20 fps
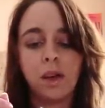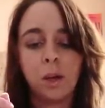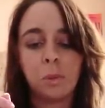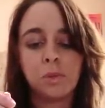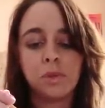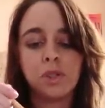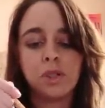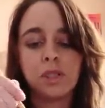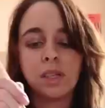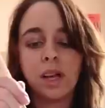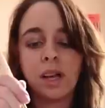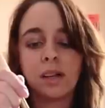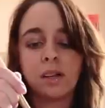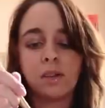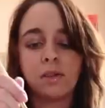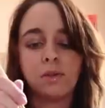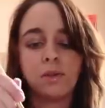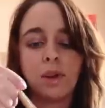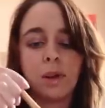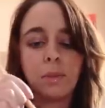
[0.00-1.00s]
I'm just
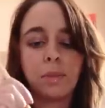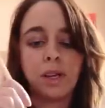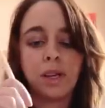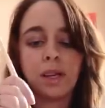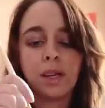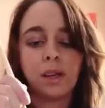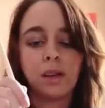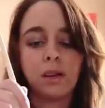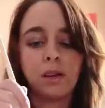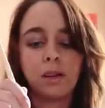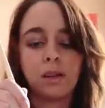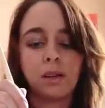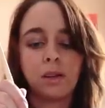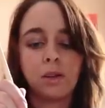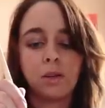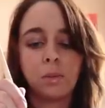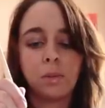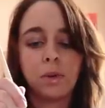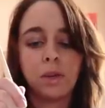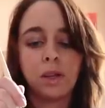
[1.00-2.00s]
kind of rubbing it a
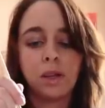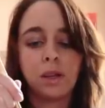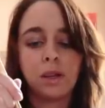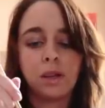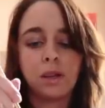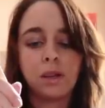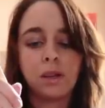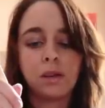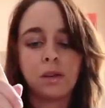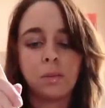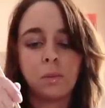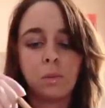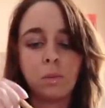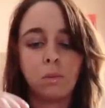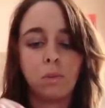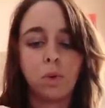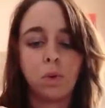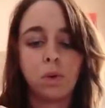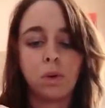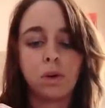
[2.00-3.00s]
little bit
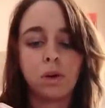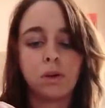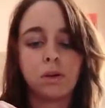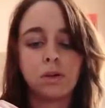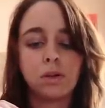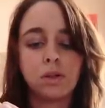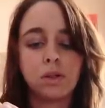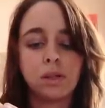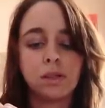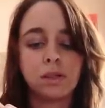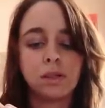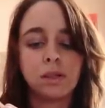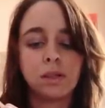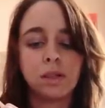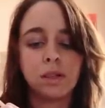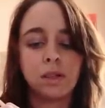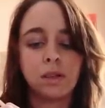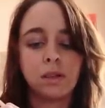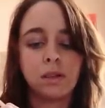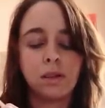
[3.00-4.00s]
more just
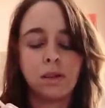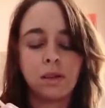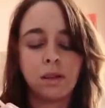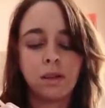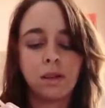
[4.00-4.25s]
to